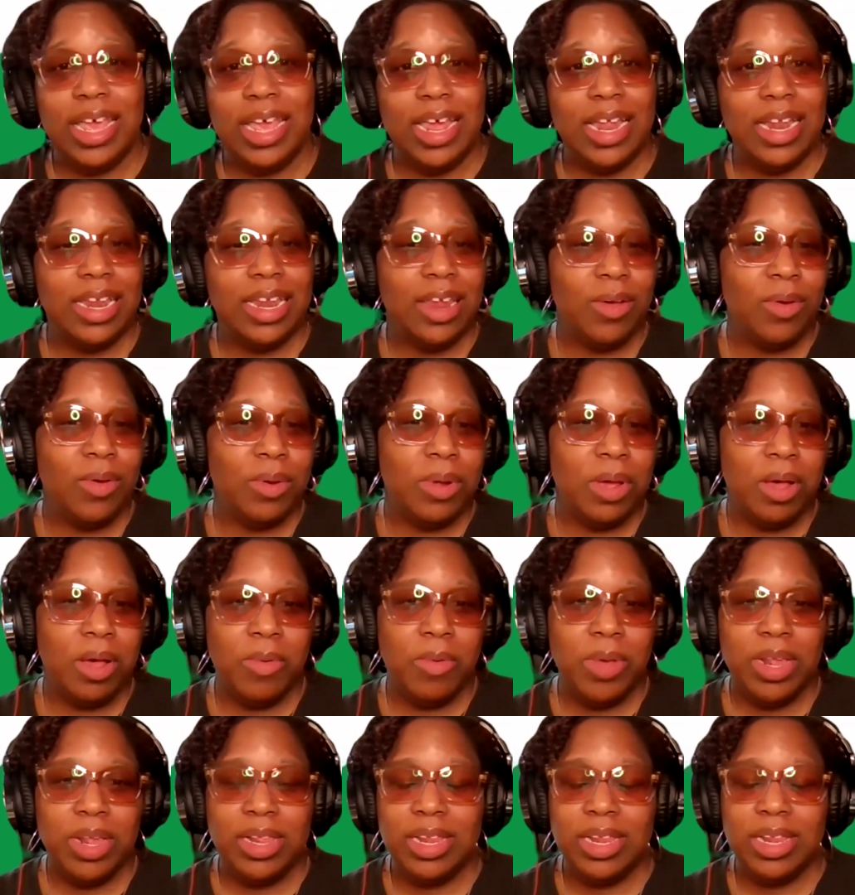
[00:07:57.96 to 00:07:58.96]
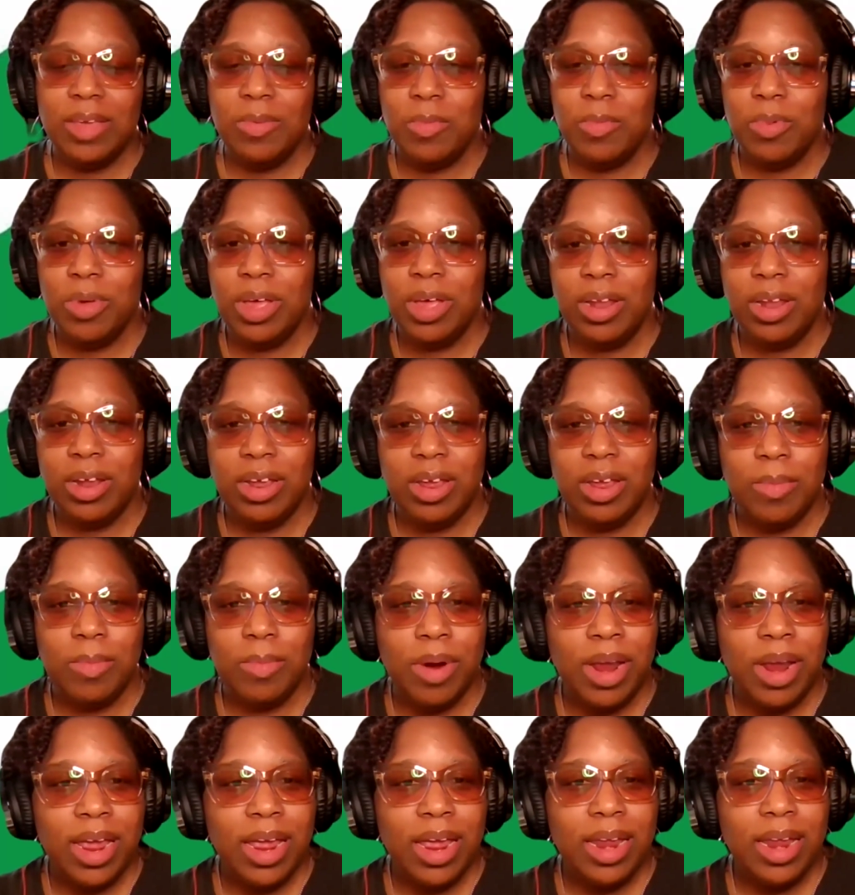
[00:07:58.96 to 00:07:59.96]
that don't always sleep well or your
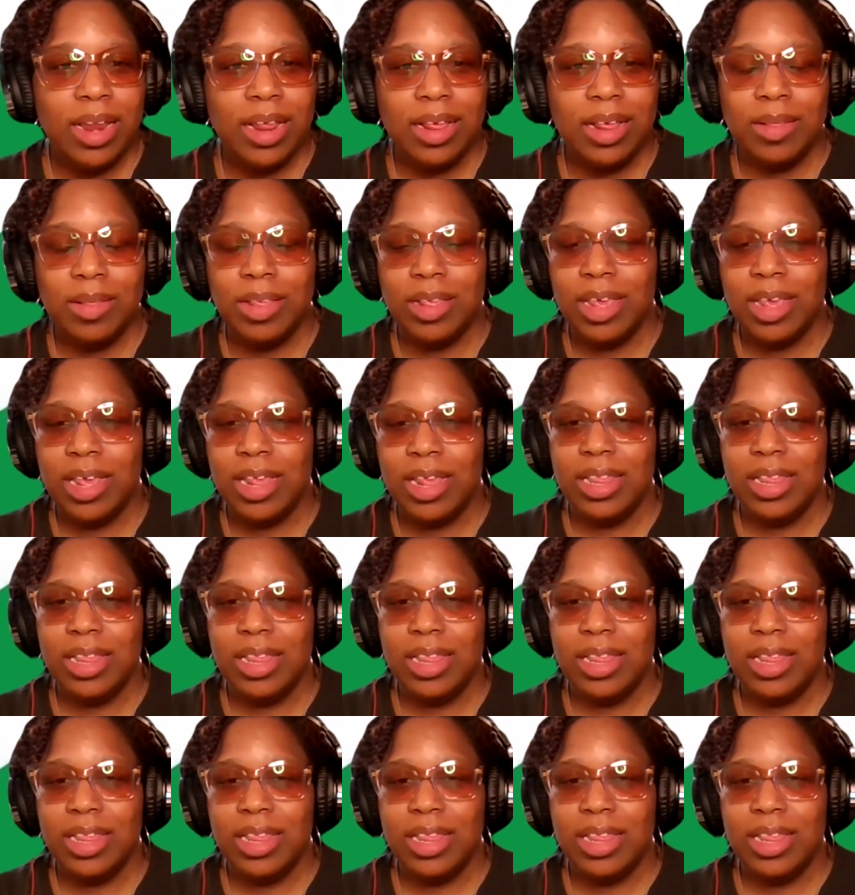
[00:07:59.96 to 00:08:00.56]
brain is